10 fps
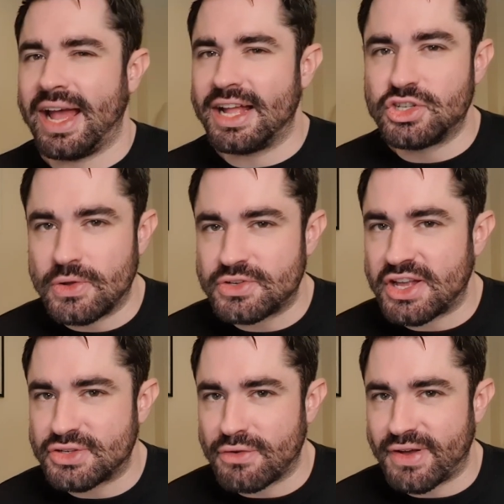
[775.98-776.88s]
It's not
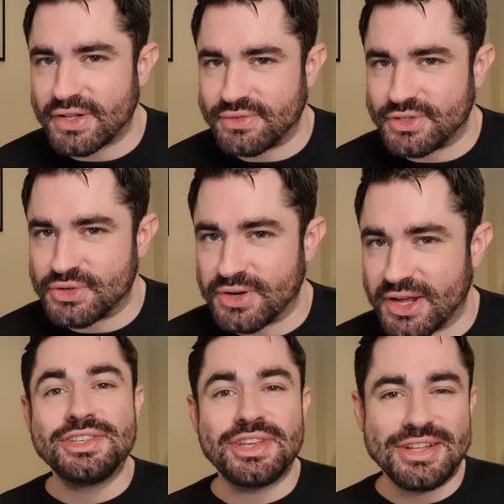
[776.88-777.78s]
schizoaffective disorder.
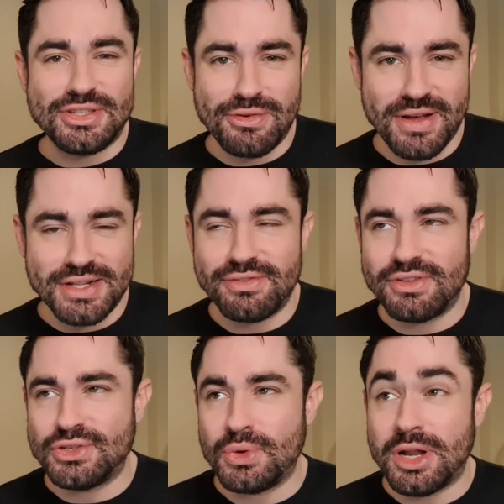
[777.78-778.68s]
Schizoaffective
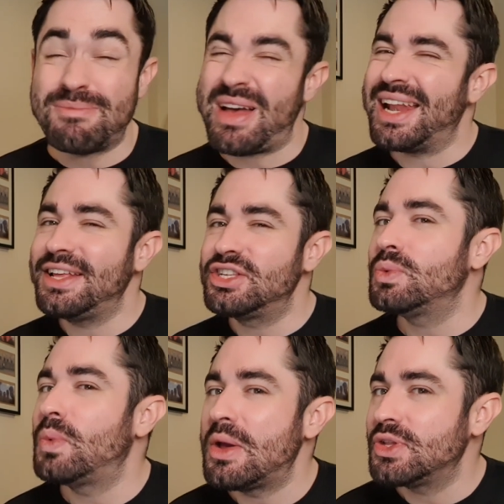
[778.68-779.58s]
disorder, at least the
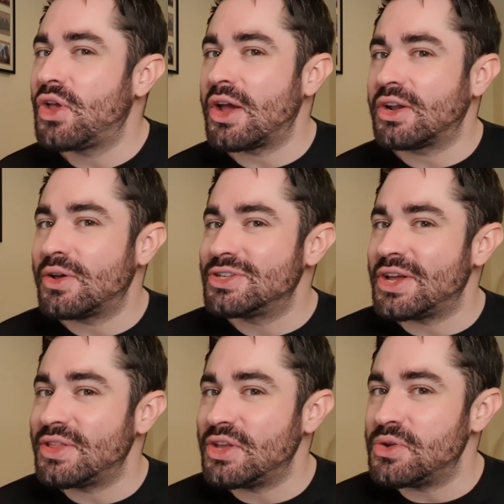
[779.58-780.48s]
way we diagnose it
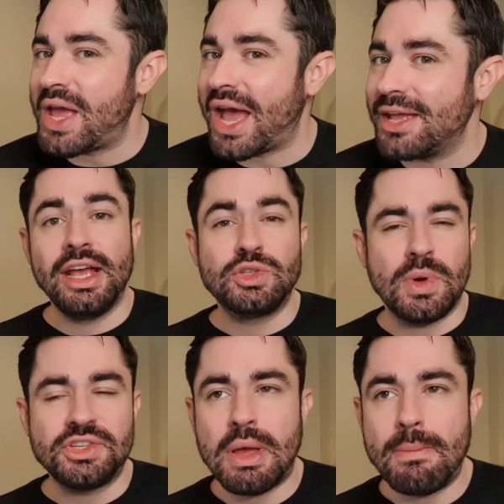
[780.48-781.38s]
in the UK, is
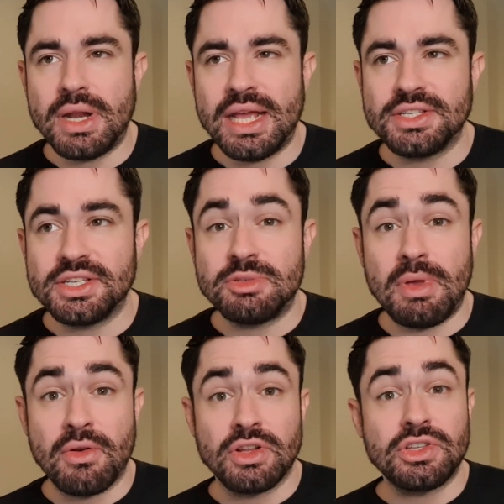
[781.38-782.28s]
where somebody has
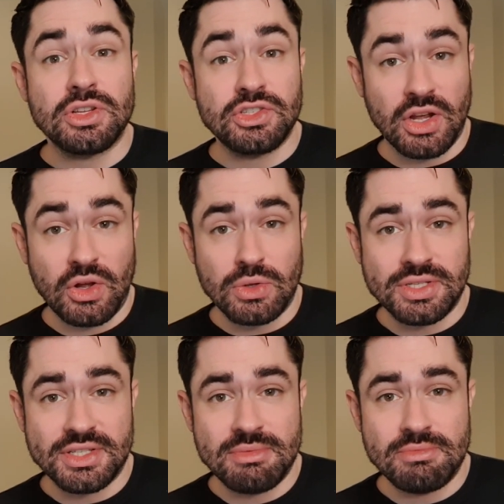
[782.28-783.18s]
experienced
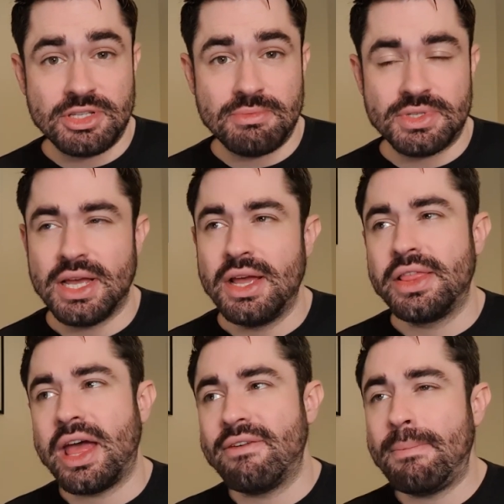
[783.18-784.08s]
psychotic symptoms
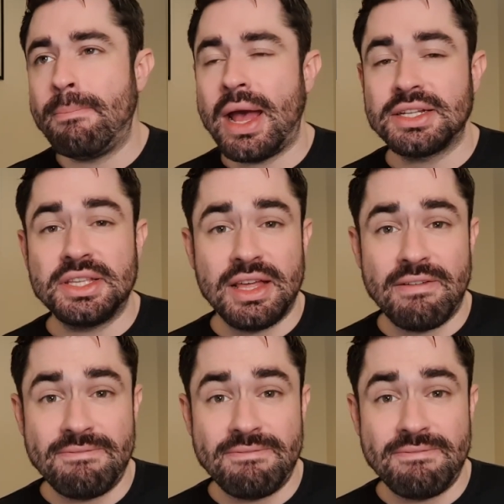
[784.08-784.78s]
that have impacted their